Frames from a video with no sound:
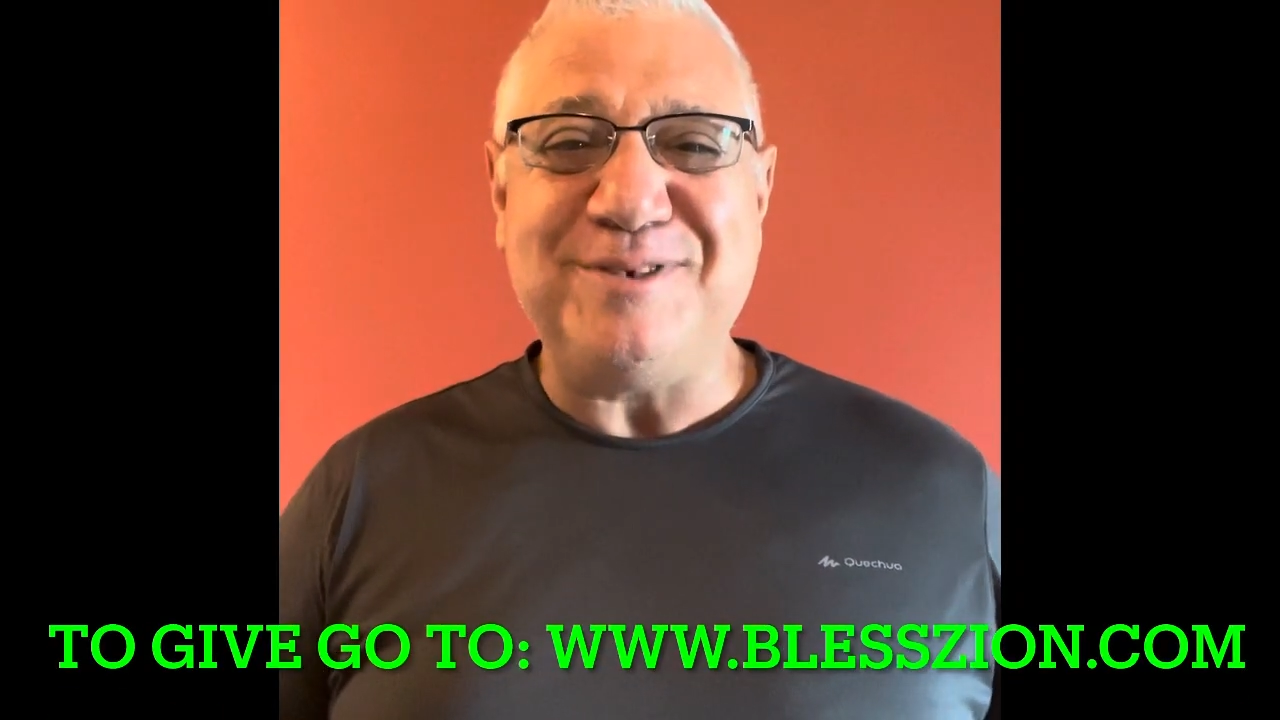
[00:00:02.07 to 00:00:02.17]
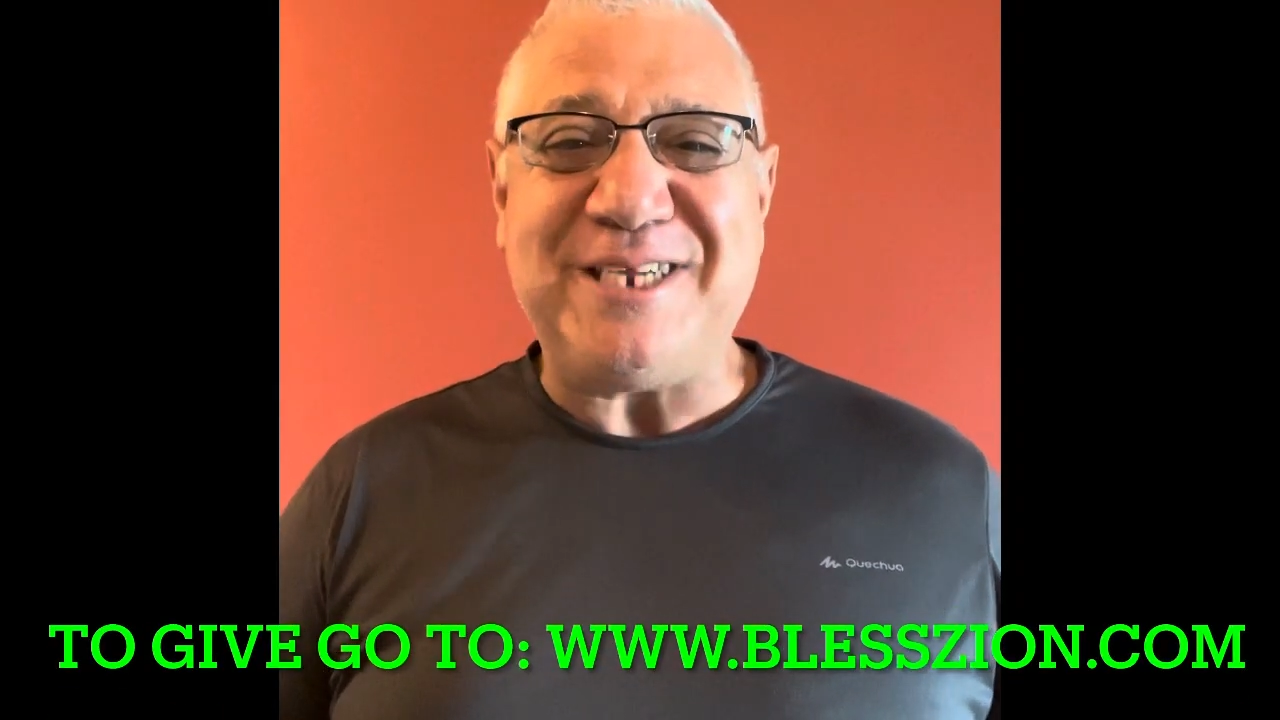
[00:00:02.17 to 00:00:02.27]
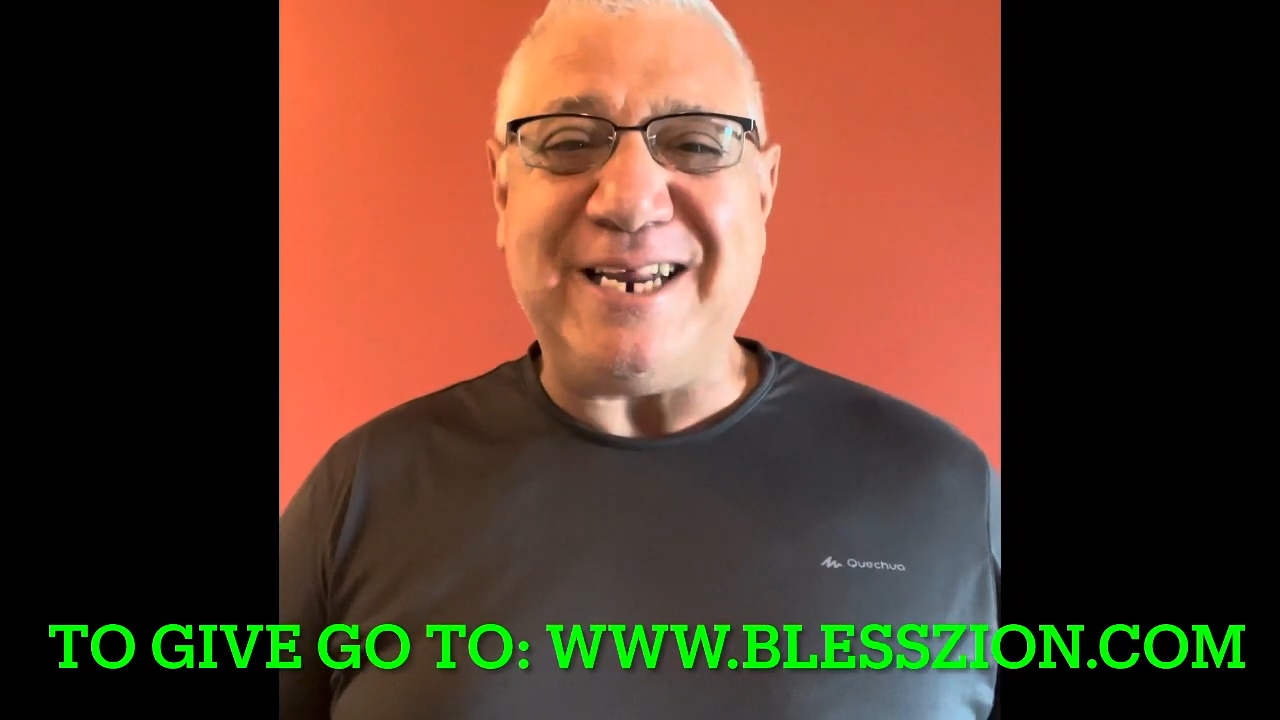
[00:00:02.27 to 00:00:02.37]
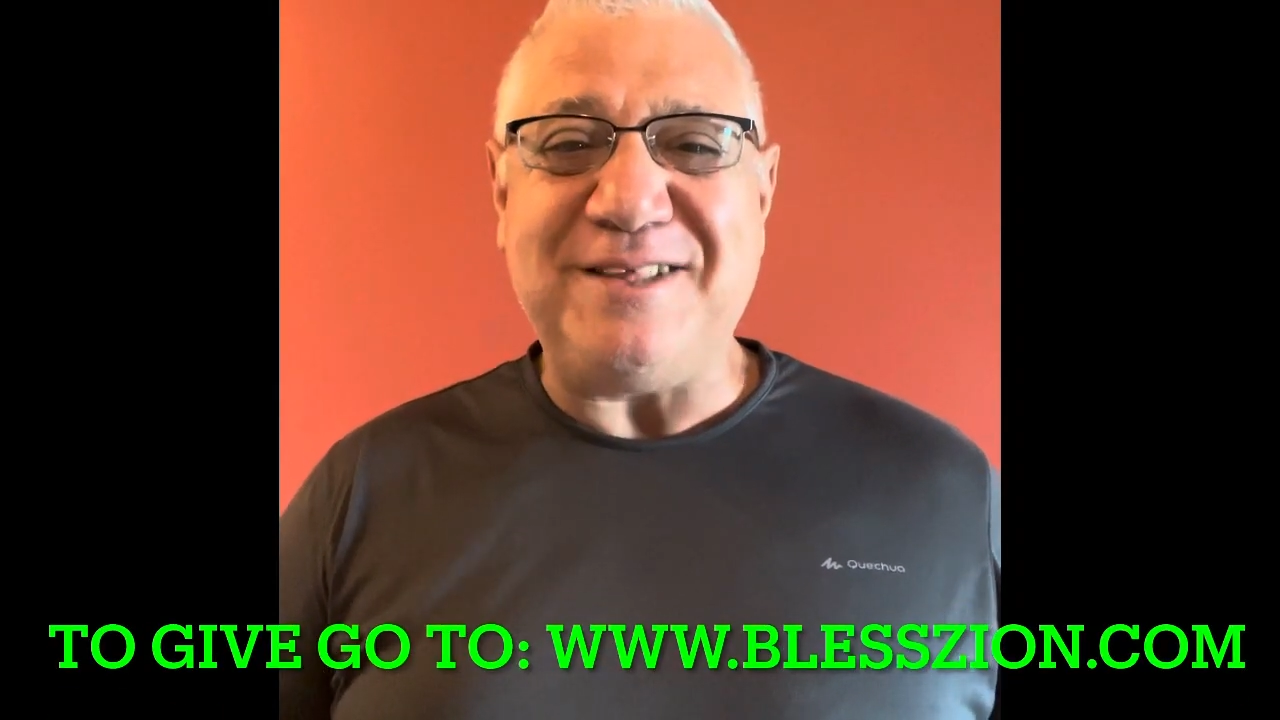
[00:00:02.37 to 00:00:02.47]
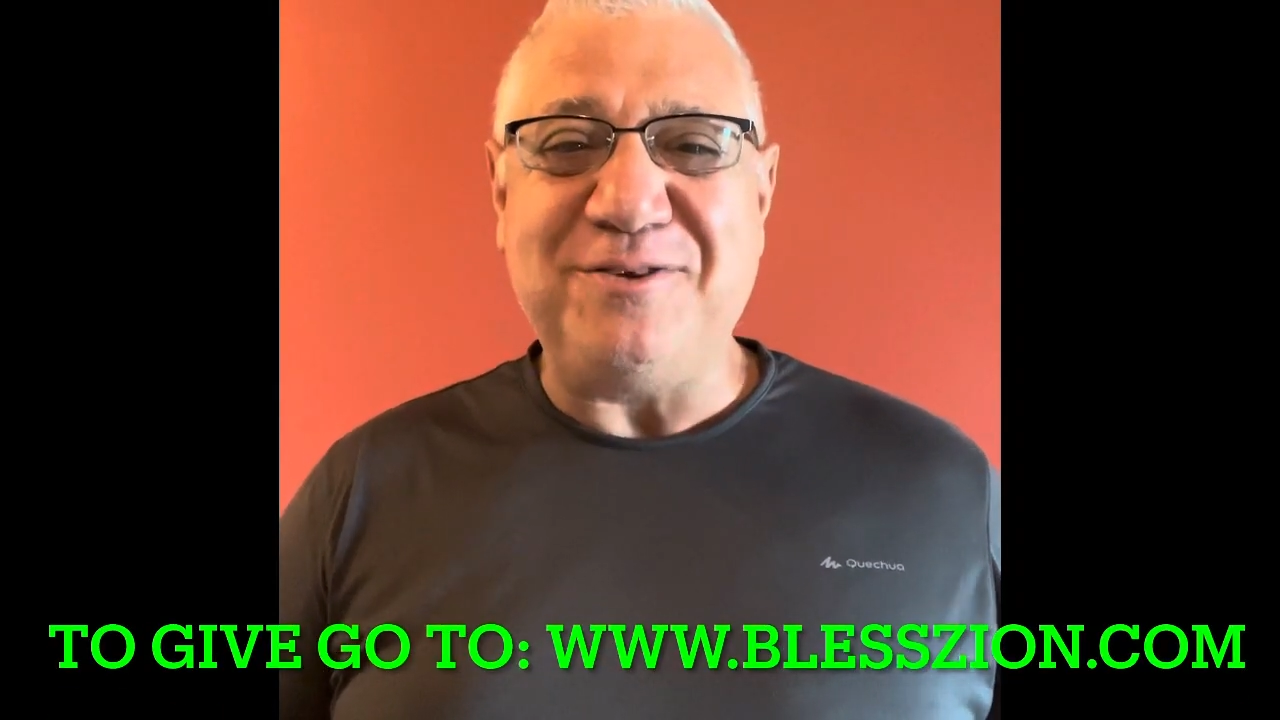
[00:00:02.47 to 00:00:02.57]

Shana